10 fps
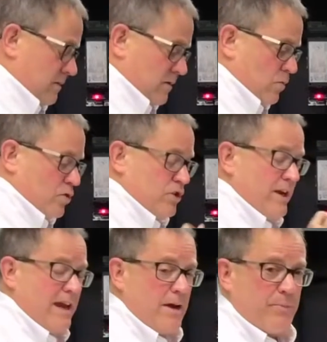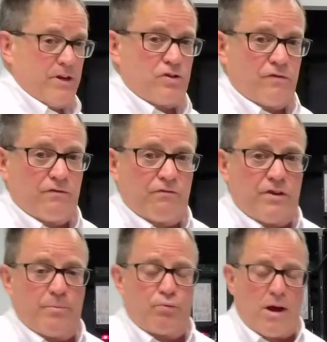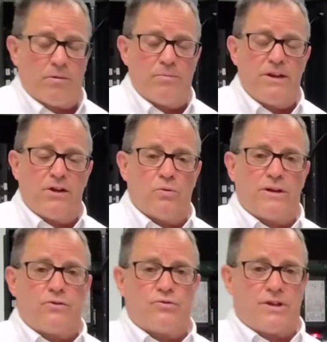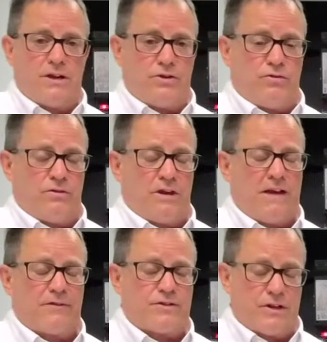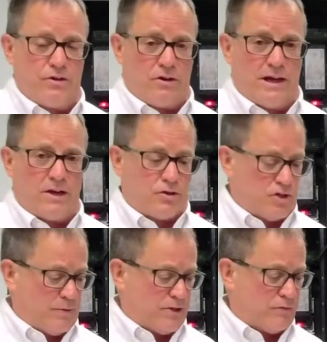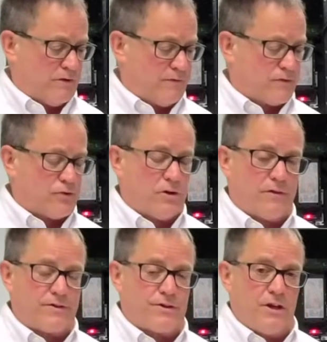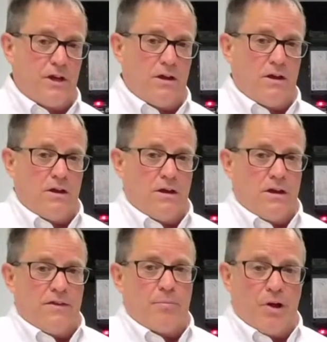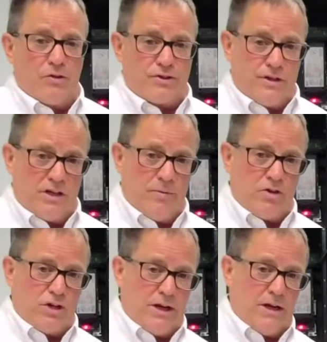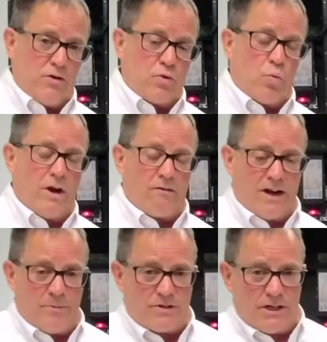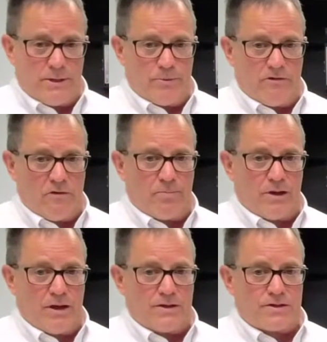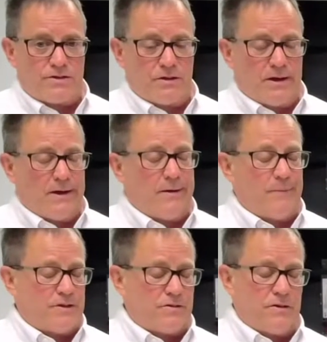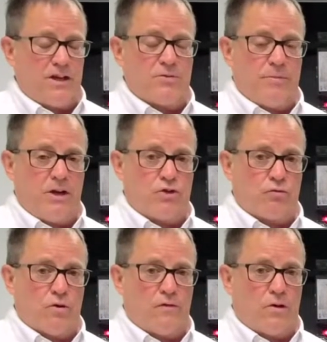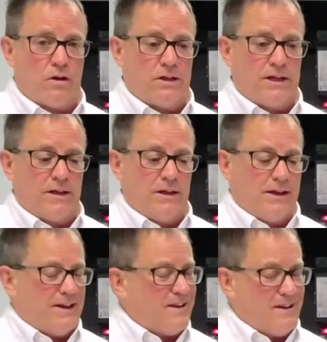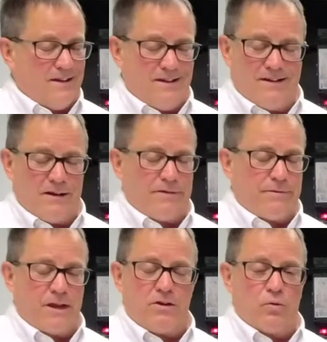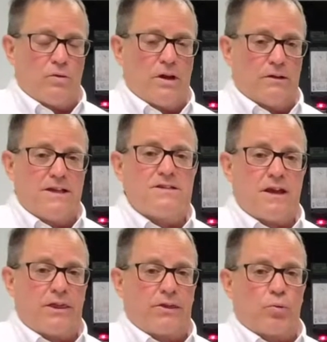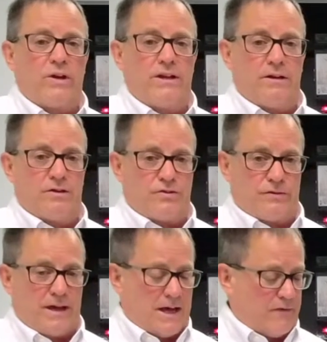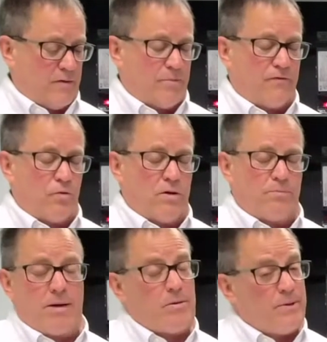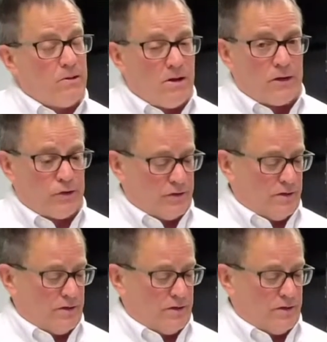what's going to happen is you're probably going to have to send your cash dispenser in for service. The belts need to be changed, wear items need to be replaced, it needs a major overhaul. And I think you'll at least get 3 years out of it before, probably longer,